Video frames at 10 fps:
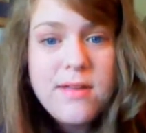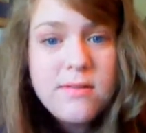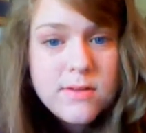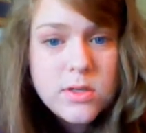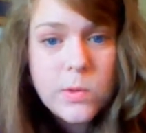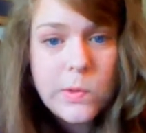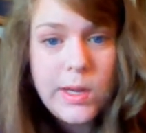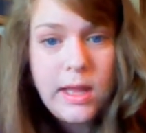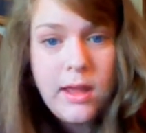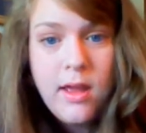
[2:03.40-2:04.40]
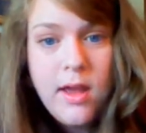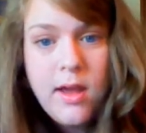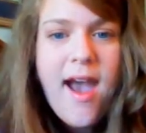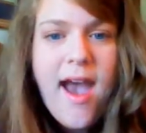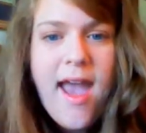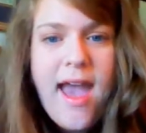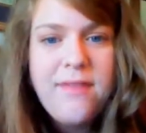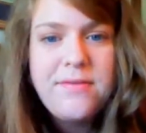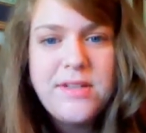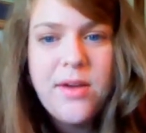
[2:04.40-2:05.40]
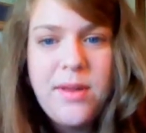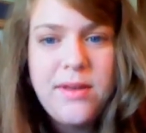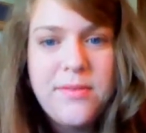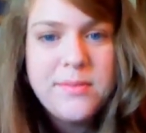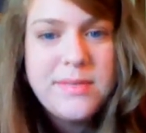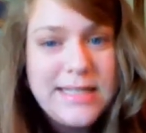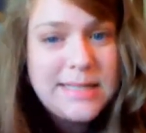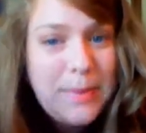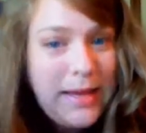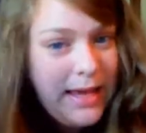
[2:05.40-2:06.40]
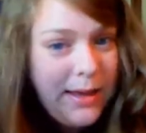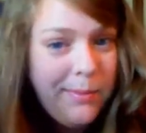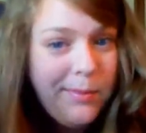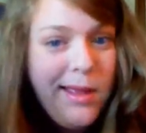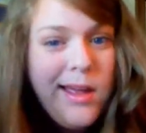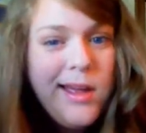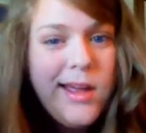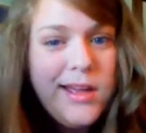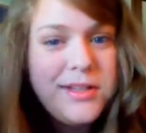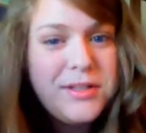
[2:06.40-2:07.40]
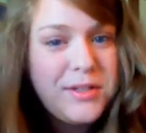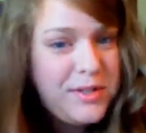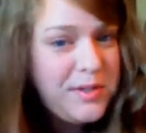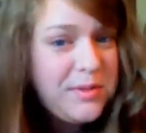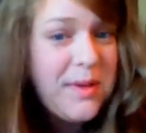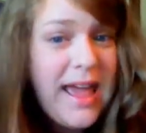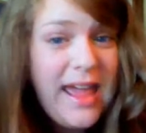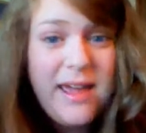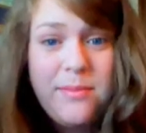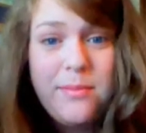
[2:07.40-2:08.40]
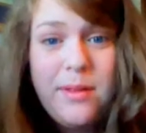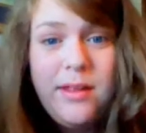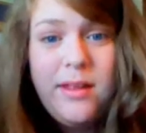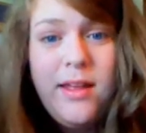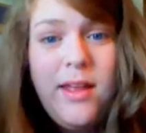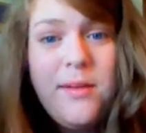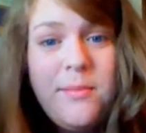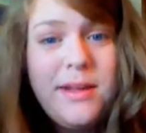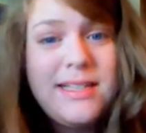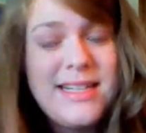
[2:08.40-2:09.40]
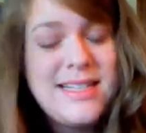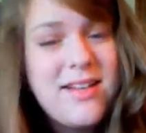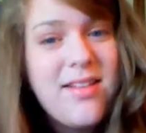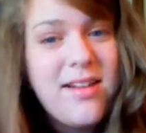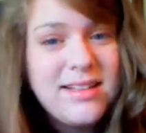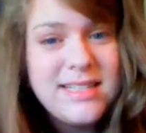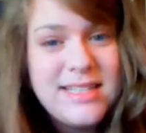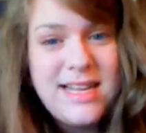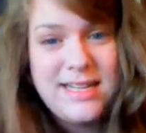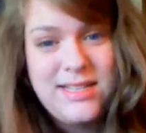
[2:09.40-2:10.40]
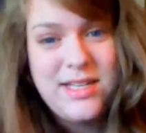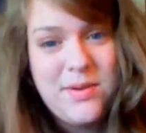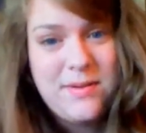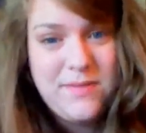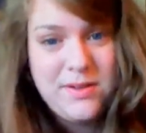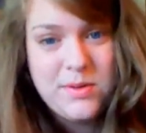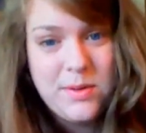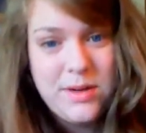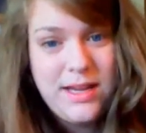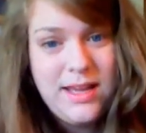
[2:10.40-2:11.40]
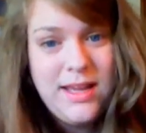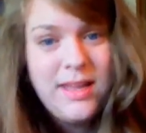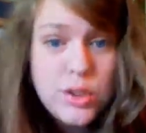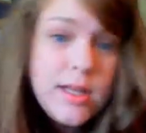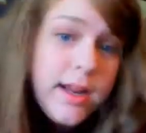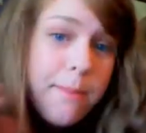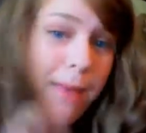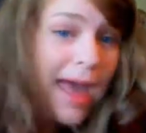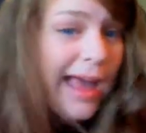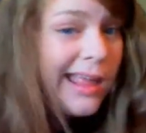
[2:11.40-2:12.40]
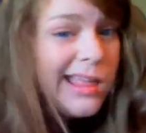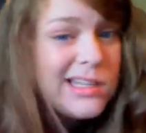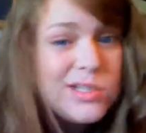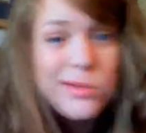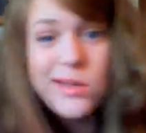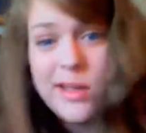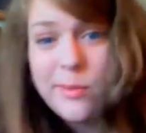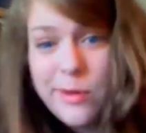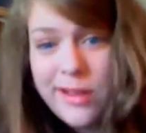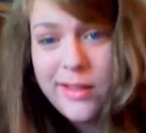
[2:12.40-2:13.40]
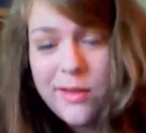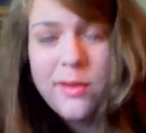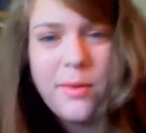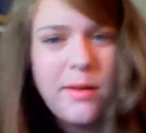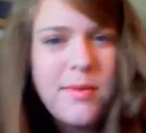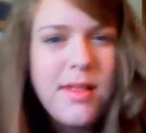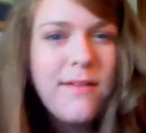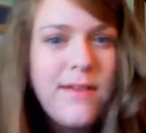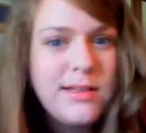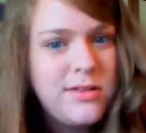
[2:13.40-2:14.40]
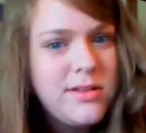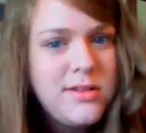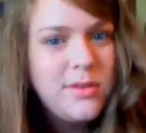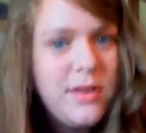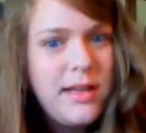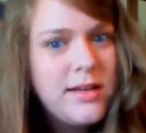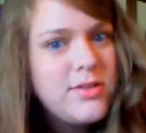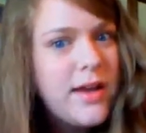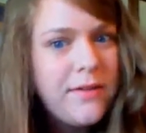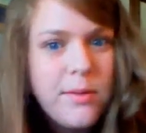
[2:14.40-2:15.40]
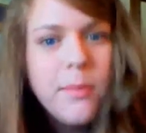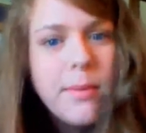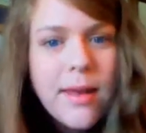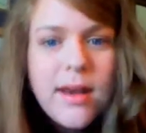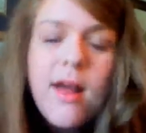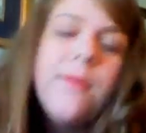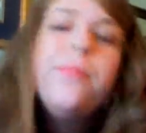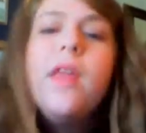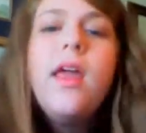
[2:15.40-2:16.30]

inventory. I have to go in from 6 p.m. until 2 a.m. because that's how long it's going to take us to do inventory. So then I'll get back at like 2.30 in the morning, though it'll probably be a lot faster than 2.30 because traffic won't be bad at all.